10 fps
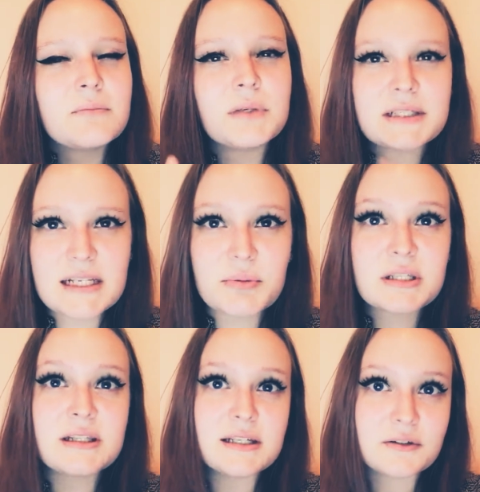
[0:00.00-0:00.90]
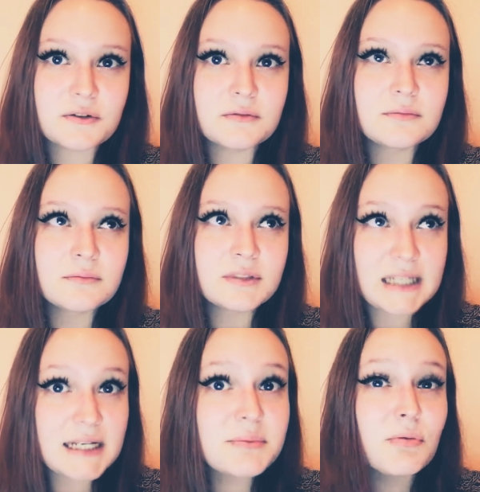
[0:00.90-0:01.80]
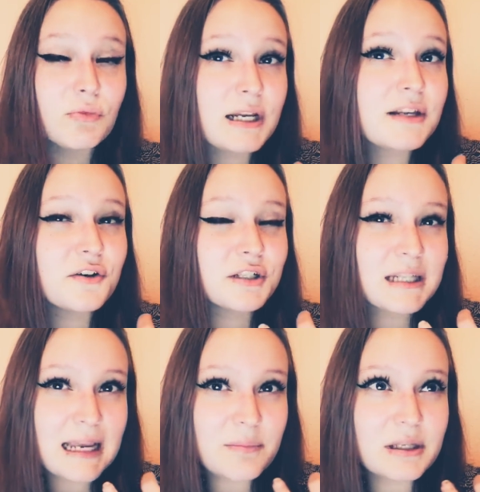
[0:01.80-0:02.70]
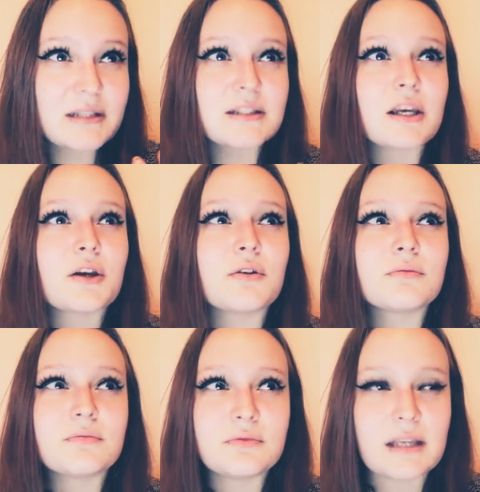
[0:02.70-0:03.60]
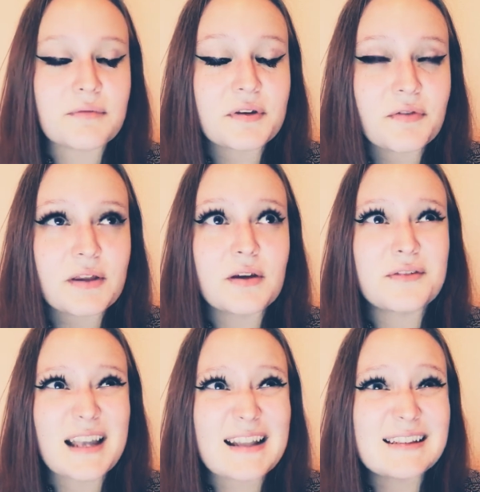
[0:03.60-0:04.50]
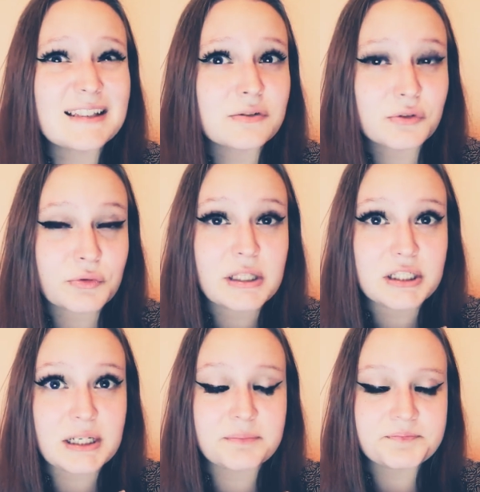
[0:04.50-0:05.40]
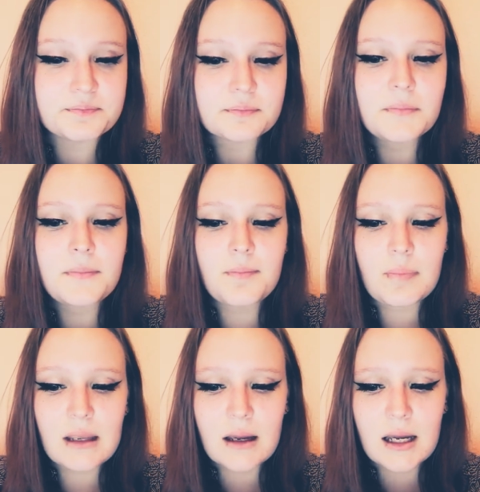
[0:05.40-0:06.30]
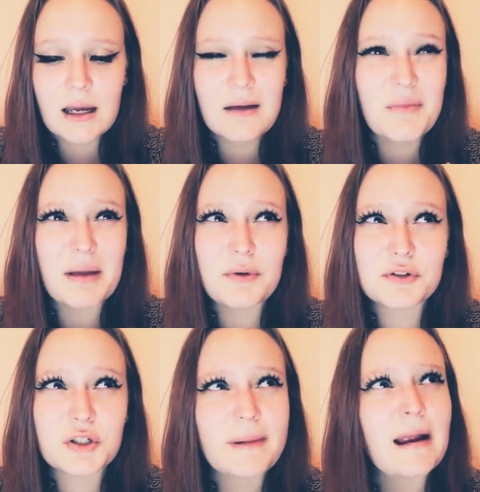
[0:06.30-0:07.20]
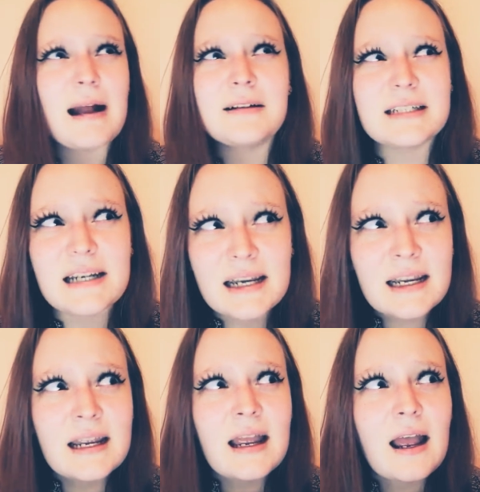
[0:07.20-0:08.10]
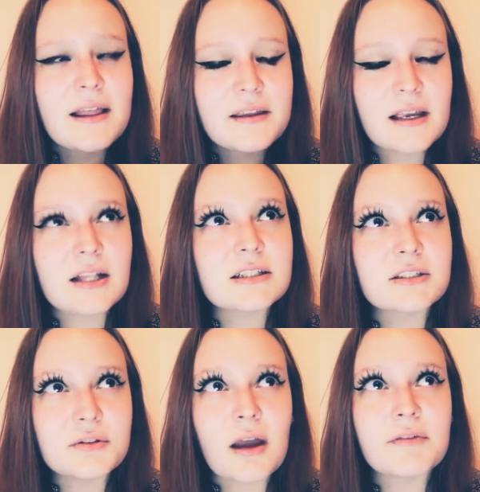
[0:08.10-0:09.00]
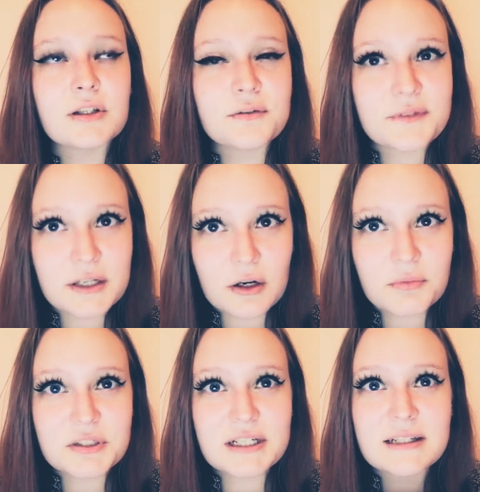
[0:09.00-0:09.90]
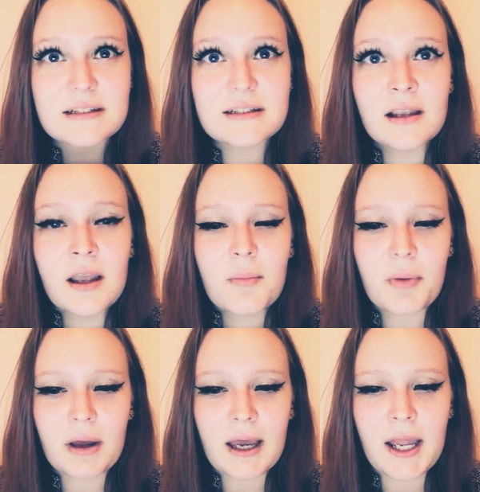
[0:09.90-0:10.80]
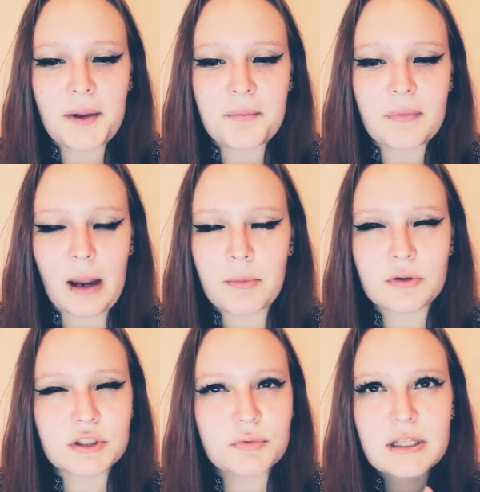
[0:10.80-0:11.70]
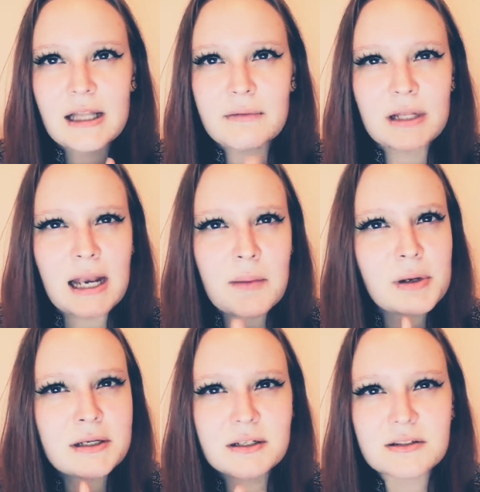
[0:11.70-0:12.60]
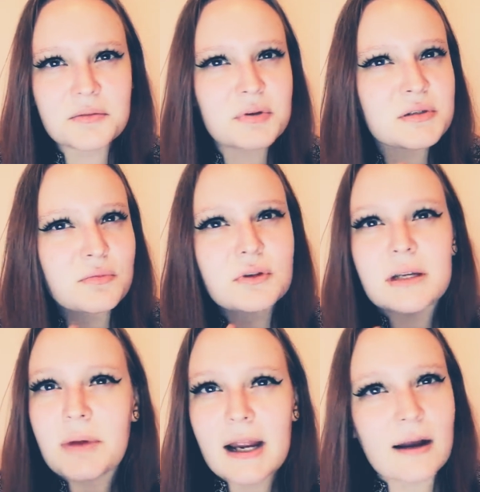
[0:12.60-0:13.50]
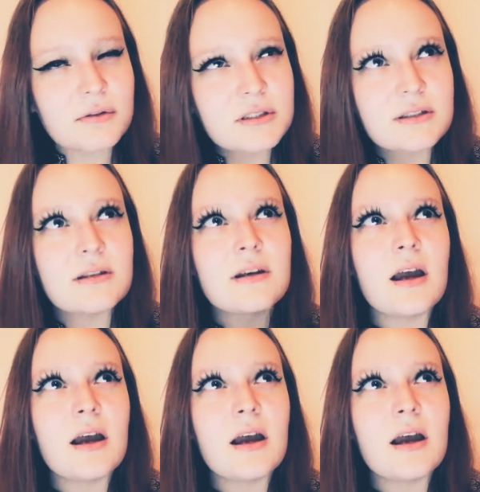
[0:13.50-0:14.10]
But Sainsbury's and Lidl tend to be really good at labelling, so definitely find those. And Lidl's really cheap. I'm not sure about Aldi. I think Aldi do have a lot of vegan options, but I'm not sure what they're like with their labelling because there isn't one near my house.